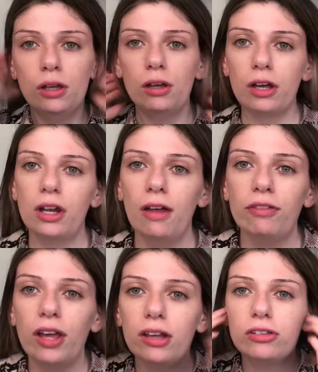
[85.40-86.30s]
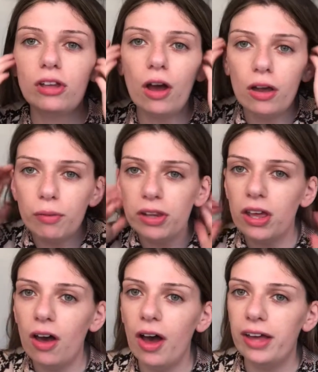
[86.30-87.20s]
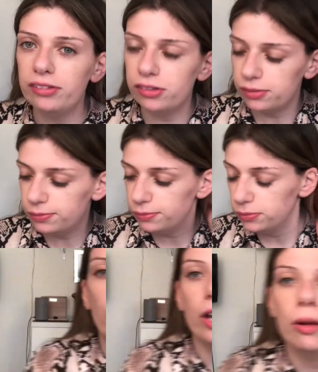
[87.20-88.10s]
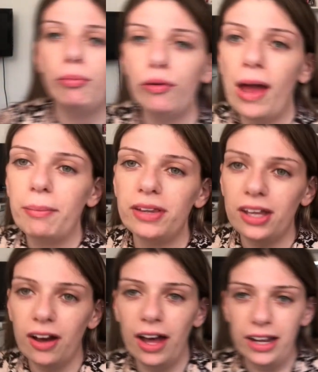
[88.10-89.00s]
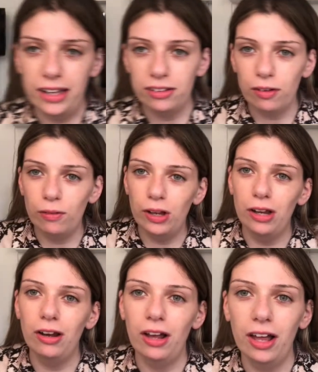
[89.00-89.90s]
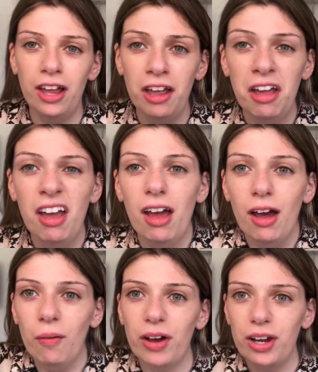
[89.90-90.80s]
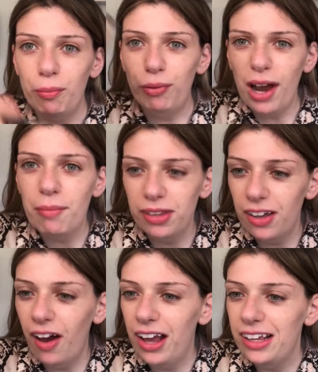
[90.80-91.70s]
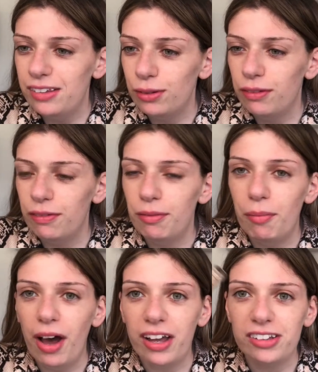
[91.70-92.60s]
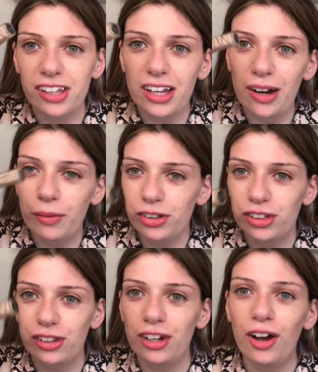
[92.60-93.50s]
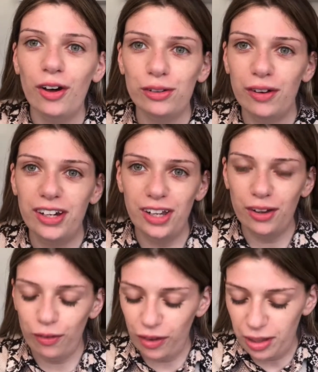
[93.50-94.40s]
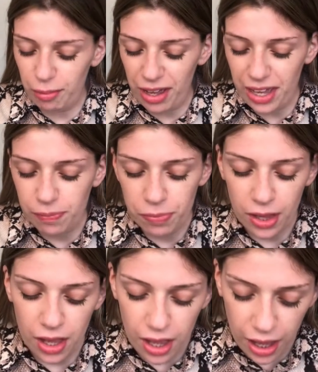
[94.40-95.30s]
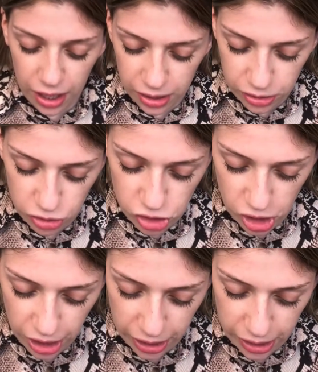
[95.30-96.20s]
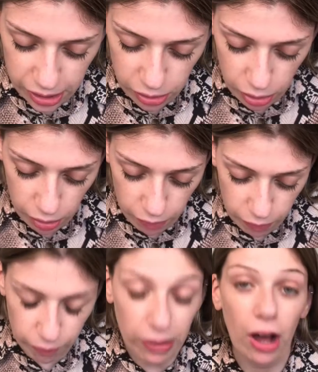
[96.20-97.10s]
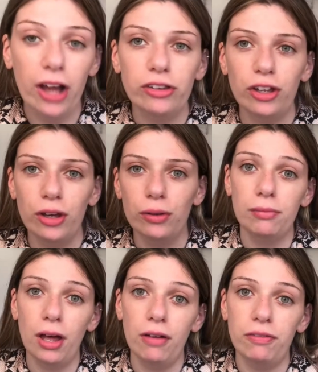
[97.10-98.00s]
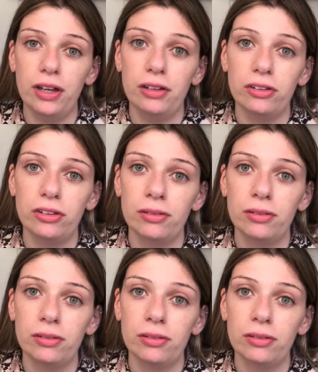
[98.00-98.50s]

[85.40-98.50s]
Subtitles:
I'm going to have to get started with the eyes. I'm going to prep the eyelids. Oh, I look like. I'm going to prep the eyelids with my concealer, which is the NARS Radiant Creamy in shade Light 2. Perfect.